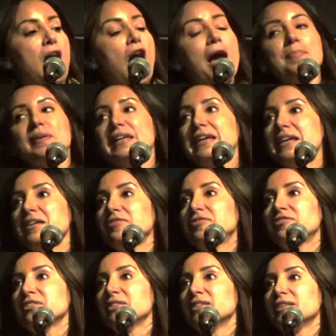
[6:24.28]
I
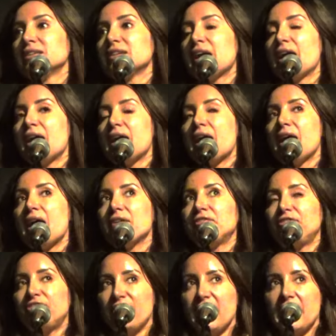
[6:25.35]
believe
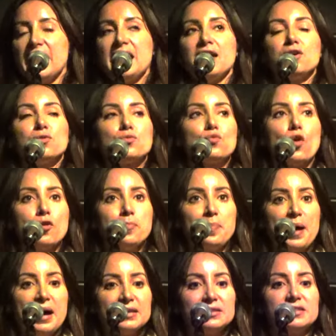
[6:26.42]
a fair,
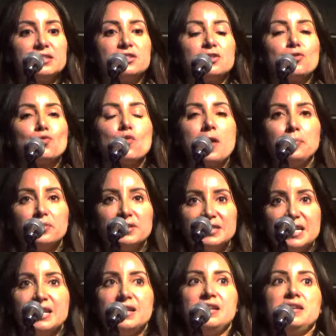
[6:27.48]
robust,
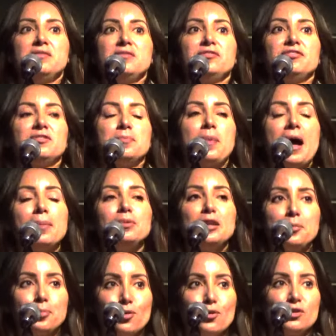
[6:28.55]
representative
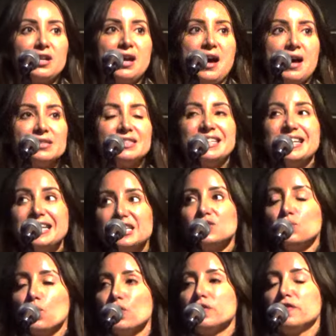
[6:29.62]
public broadcaster
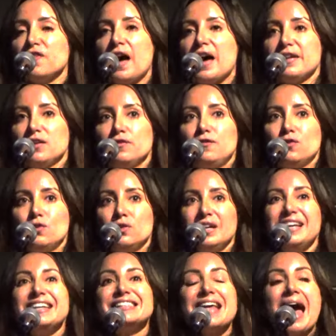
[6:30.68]
is worth fighting
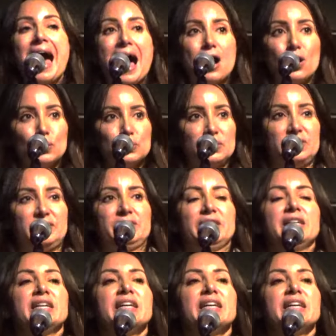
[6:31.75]
for. It is ours.